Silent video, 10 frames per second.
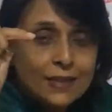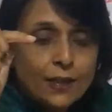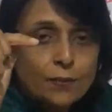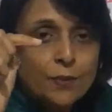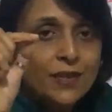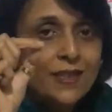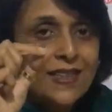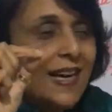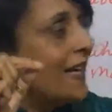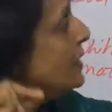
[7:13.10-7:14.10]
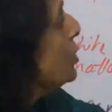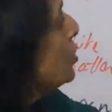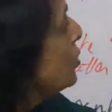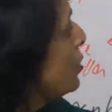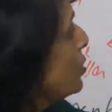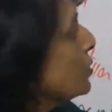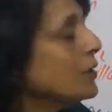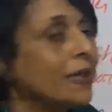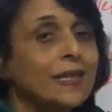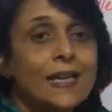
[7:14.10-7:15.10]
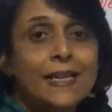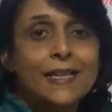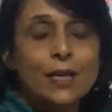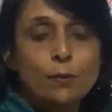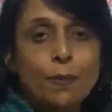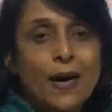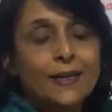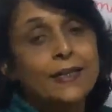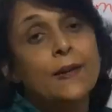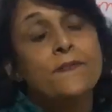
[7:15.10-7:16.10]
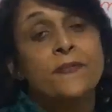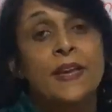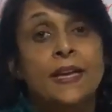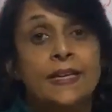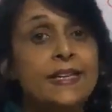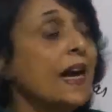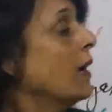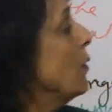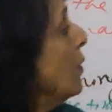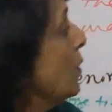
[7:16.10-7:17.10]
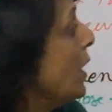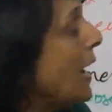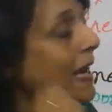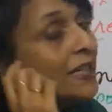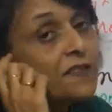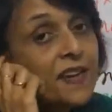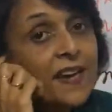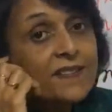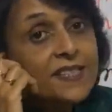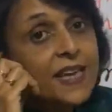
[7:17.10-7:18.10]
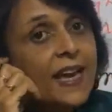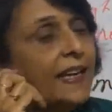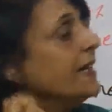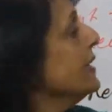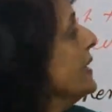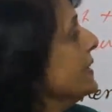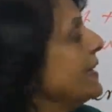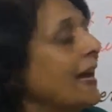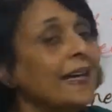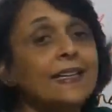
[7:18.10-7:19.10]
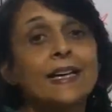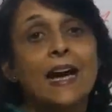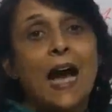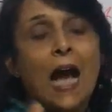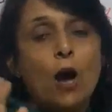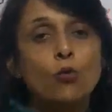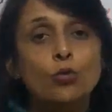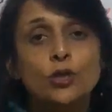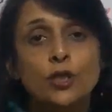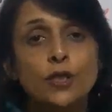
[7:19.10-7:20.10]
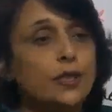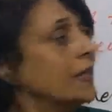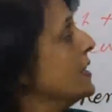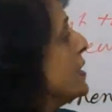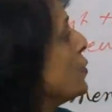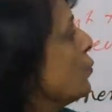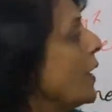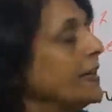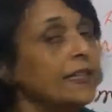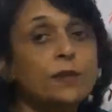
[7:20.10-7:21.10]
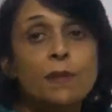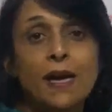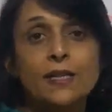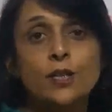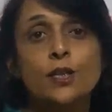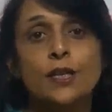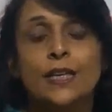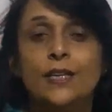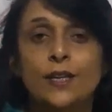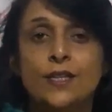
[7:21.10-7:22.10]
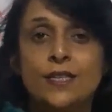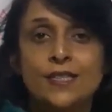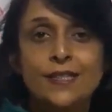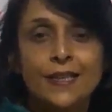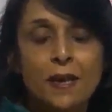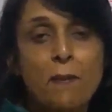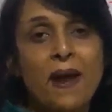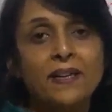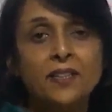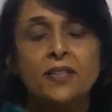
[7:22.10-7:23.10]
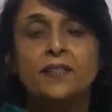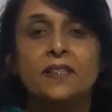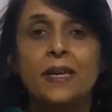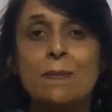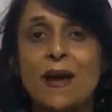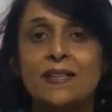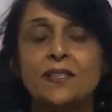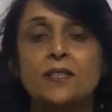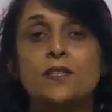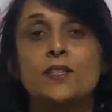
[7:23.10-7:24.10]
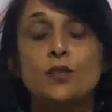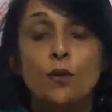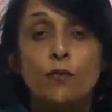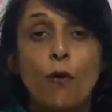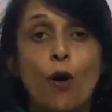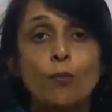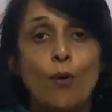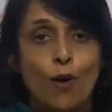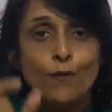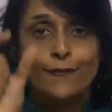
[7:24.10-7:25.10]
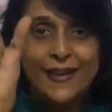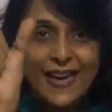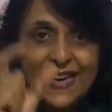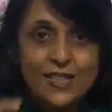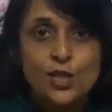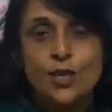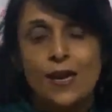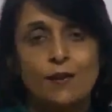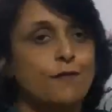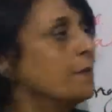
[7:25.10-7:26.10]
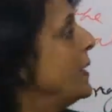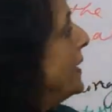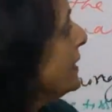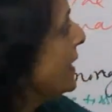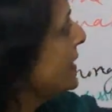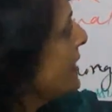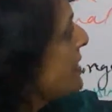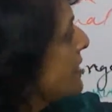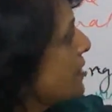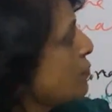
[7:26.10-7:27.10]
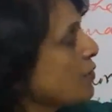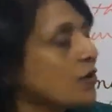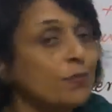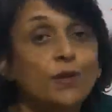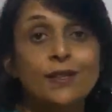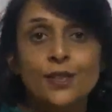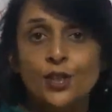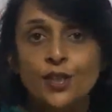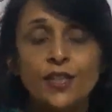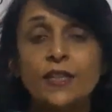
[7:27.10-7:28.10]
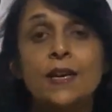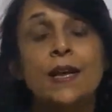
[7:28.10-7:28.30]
terminal end to the inner part. Now, as we have said that outer is white matter, inner is gray matter. Gray matter is in the form of H alphabet, and as it is visible here,